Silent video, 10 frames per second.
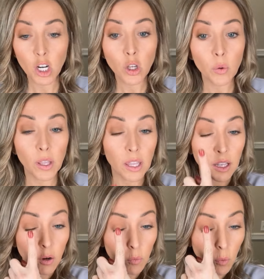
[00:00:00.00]
I'm gonna go
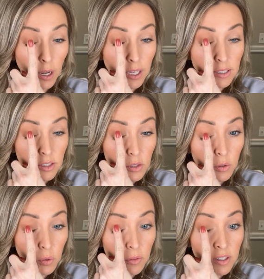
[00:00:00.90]
in right
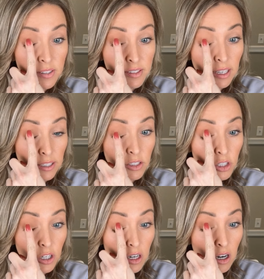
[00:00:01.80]
to the
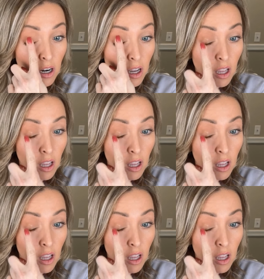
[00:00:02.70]
center